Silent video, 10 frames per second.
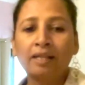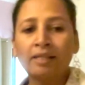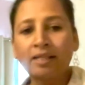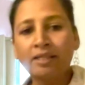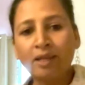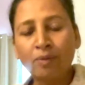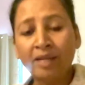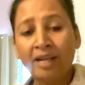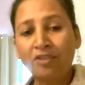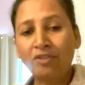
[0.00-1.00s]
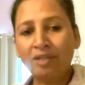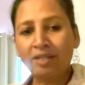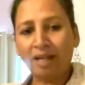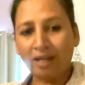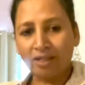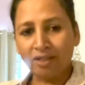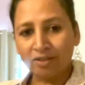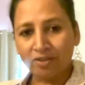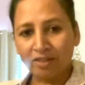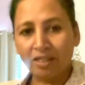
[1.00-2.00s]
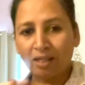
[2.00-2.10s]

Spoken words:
And then there were natural dyers,